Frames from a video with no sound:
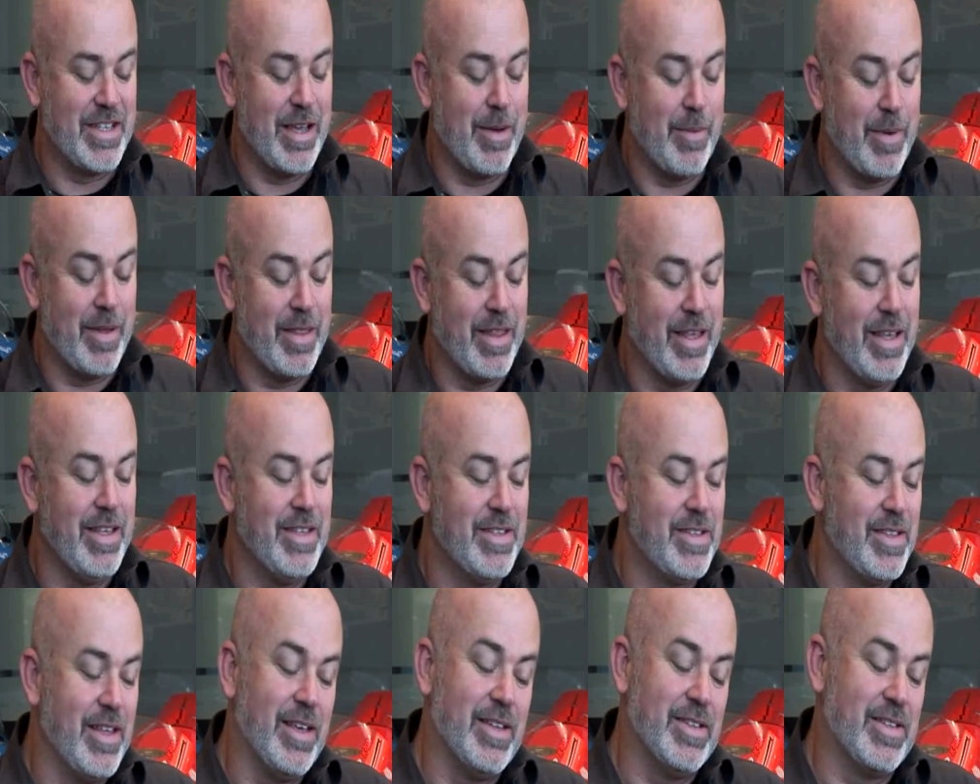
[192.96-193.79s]
summer,
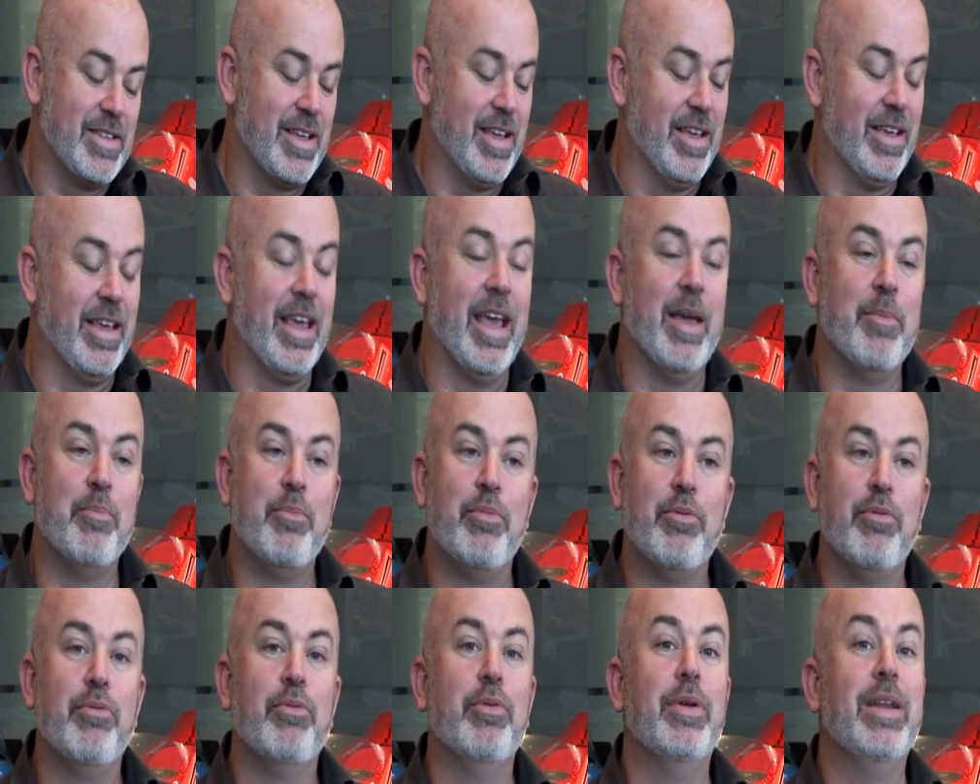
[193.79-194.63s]
these things can get
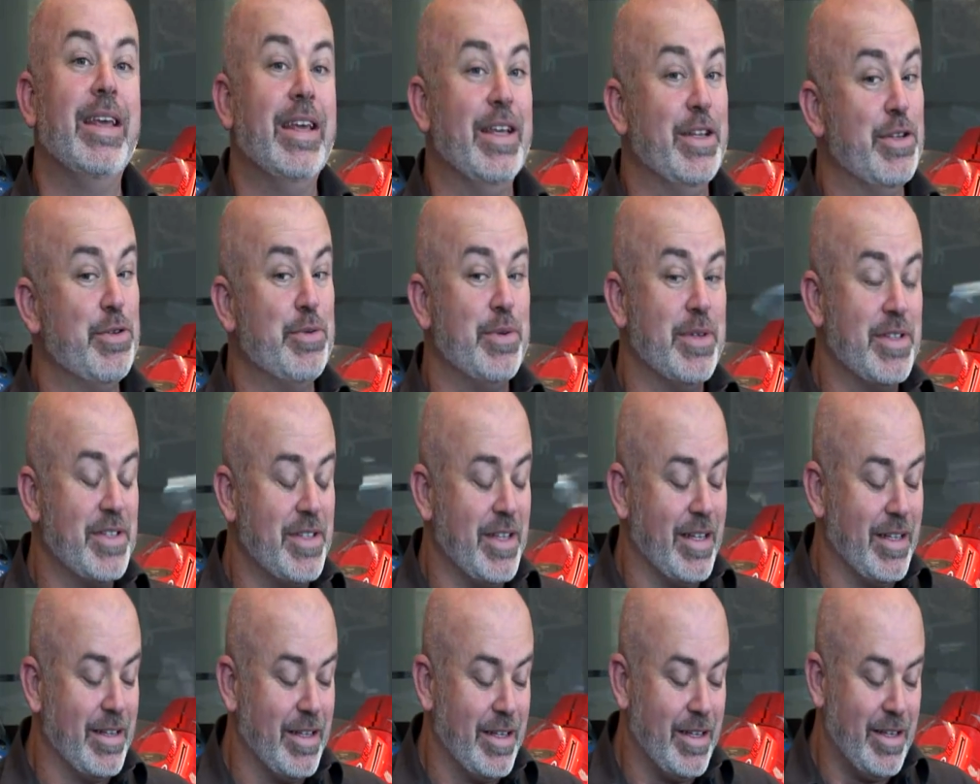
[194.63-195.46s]
pretty
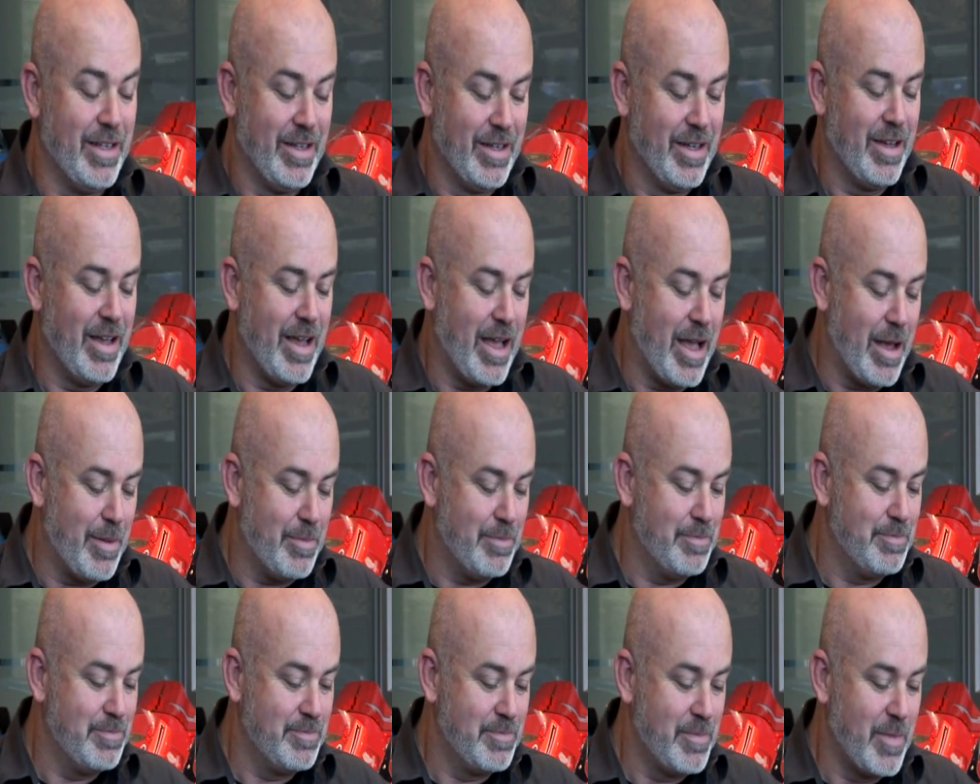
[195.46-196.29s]
interestingly
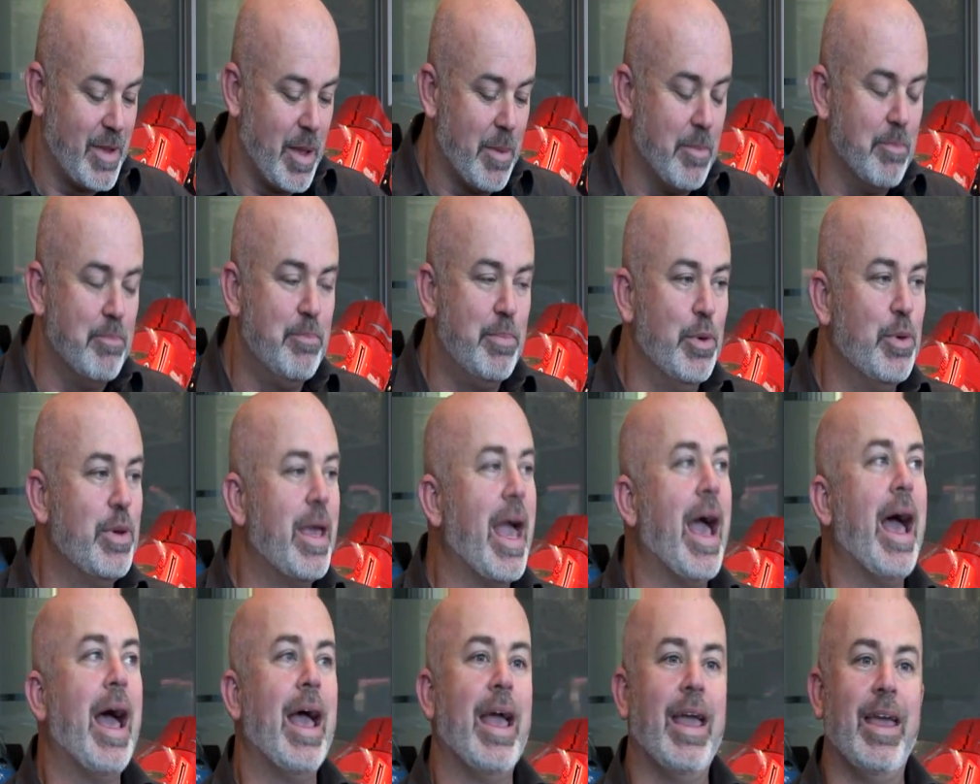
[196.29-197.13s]

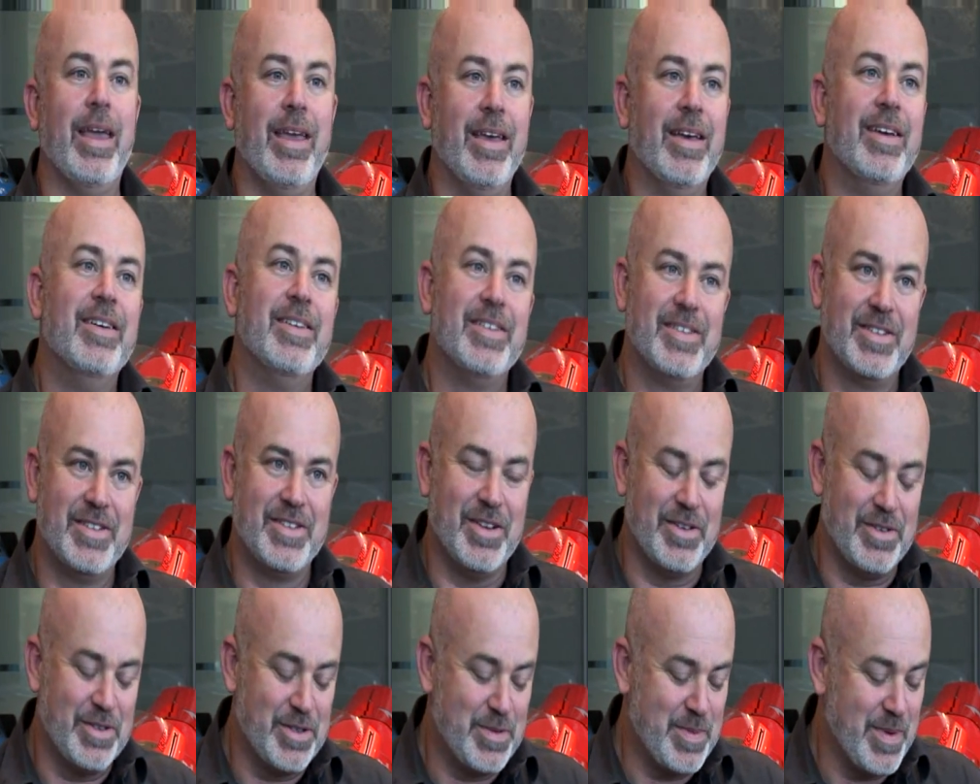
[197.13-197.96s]
bouquet,
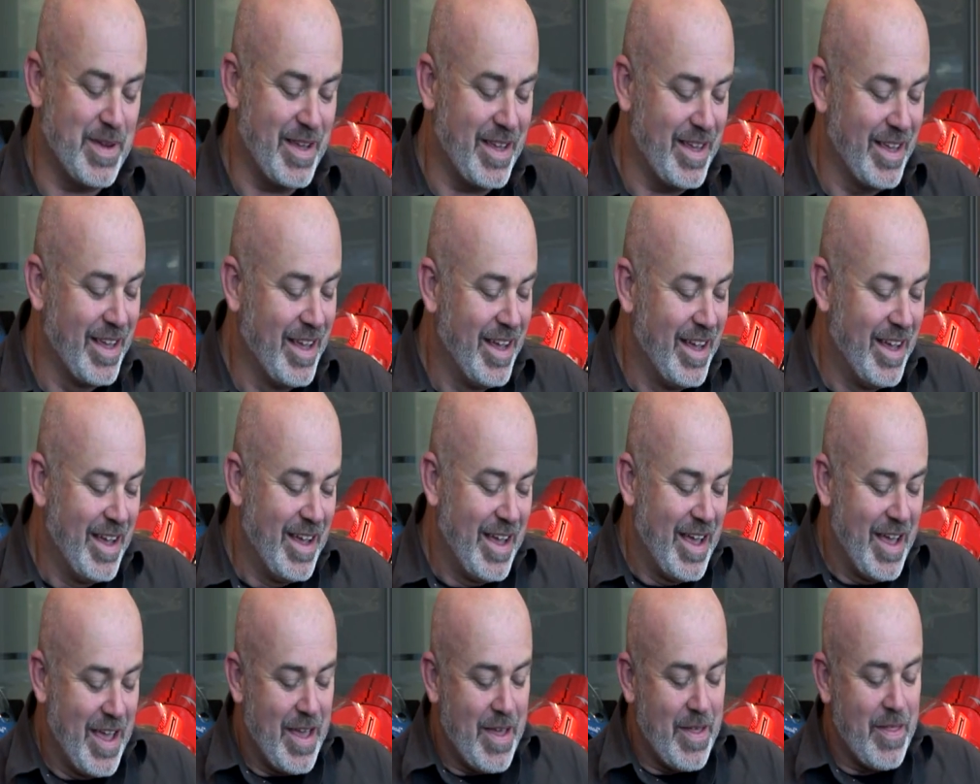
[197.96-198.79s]
so to speak.
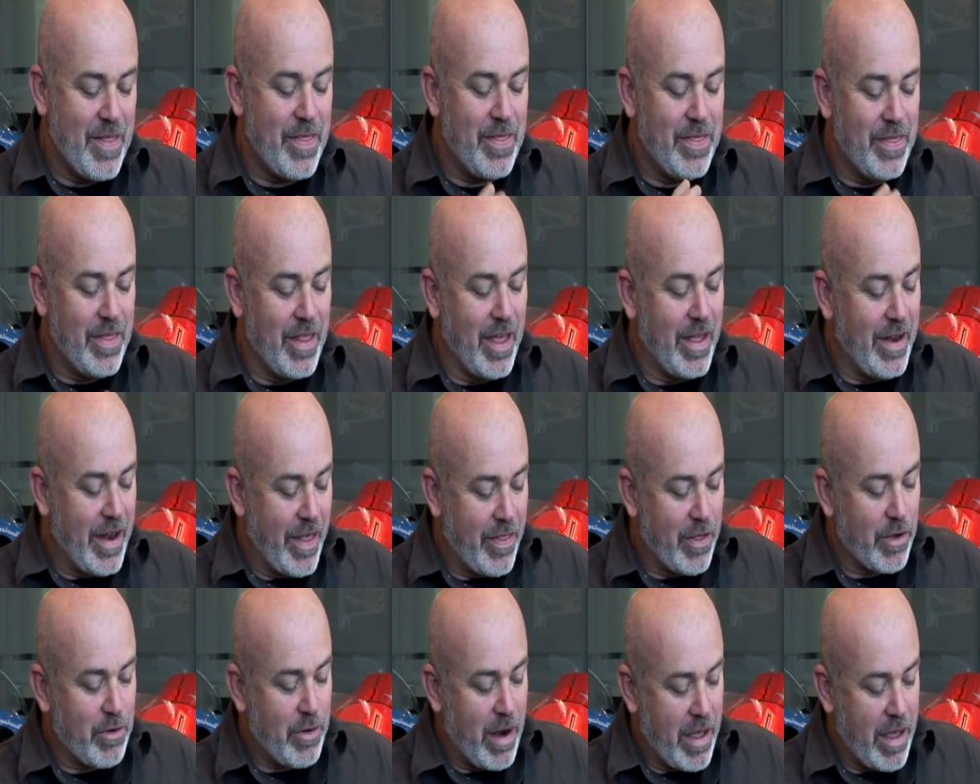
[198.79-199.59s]
Another